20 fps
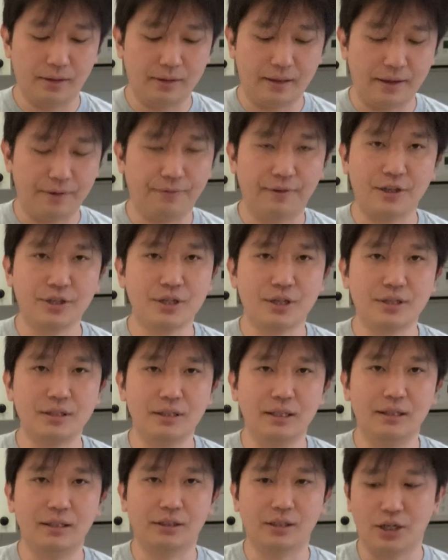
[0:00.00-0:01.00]
That flesh
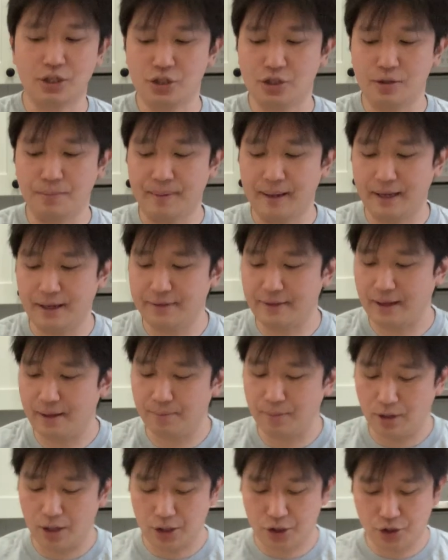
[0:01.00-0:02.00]
doesn't need to touch the pan
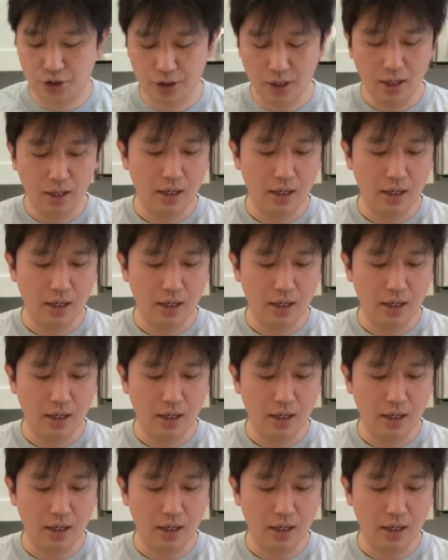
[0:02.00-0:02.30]
that much